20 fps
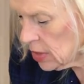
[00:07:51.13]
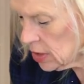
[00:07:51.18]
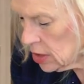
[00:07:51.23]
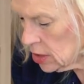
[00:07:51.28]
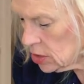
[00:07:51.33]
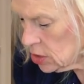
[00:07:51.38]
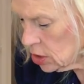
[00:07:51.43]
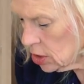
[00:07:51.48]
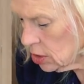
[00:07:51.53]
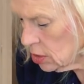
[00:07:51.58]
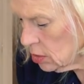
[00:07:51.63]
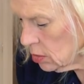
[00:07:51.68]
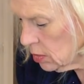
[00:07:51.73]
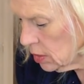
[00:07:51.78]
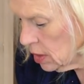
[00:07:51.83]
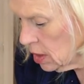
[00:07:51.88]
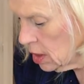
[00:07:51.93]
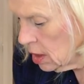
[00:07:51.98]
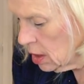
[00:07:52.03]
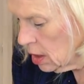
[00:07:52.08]
going to do,
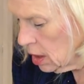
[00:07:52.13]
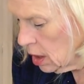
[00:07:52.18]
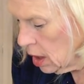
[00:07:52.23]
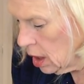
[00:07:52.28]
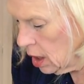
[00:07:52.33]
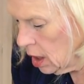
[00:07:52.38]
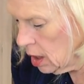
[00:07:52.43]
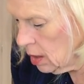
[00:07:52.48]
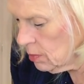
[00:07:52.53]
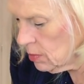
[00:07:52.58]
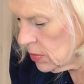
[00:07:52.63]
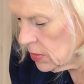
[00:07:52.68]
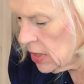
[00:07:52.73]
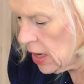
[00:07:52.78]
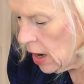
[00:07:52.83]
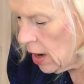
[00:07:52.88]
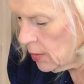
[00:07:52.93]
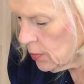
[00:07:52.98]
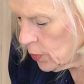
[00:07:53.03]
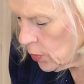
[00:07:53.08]

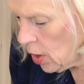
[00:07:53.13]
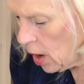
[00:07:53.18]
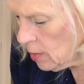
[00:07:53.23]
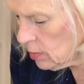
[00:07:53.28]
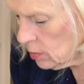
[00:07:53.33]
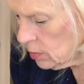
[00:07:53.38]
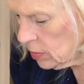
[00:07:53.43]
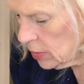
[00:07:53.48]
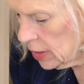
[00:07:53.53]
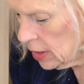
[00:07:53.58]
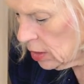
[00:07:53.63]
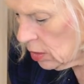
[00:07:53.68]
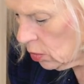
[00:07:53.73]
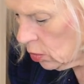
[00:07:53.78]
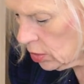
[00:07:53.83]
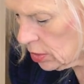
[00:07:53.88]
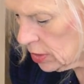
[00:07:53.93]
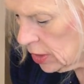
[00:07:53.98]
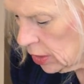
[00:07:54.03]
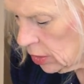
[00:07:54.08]
now I probably
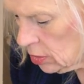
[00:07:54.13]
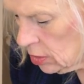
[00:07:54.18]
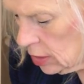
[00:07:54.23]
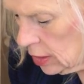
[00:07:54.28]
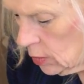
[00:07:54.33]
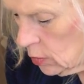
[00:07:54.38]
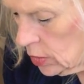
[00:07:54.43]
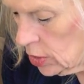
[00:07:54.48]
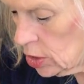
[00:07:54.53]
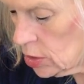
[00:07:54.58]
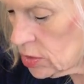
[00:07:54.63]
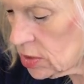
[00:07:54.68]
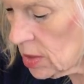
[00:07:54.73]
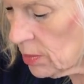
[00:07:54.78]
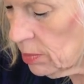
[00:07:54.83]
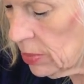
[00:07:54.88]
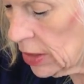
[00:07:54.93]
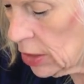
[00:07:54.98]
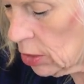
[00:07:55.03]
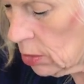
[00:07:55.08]
ordinarily would use a
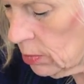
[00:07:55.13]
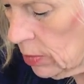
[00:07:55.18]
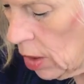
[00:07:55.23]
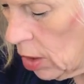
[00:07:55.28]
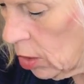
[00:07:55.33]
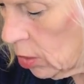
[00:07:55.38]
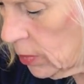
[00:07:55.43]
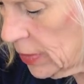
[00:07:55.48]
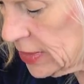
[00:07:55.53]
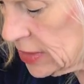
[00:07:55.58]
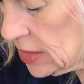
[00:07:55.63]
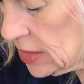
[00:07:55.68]
bigger bowl, but